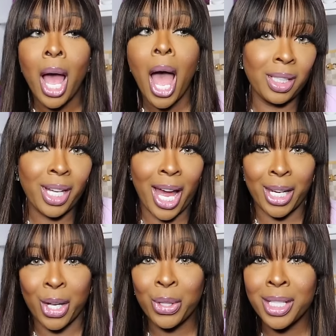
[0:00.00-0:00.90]
Look, I
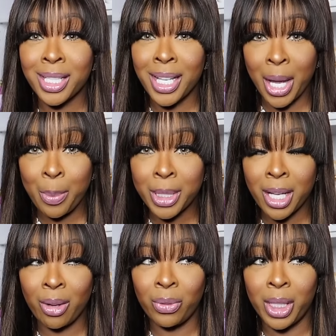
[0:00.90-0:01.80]
know this is an
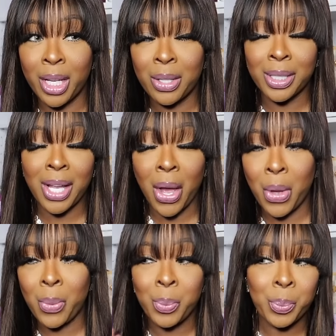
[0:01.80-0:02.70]
Amazon video,
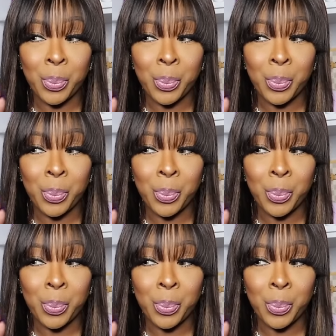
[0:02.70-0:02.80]
so